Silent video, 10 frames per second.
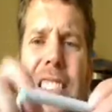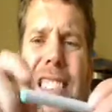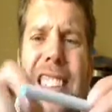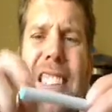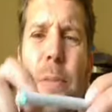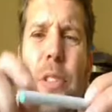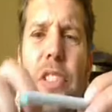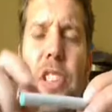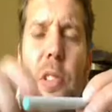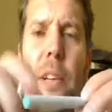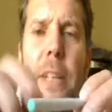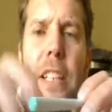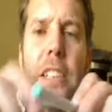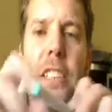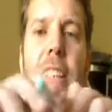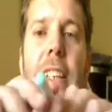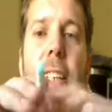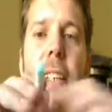No, it's more of a ceramic, I'd say.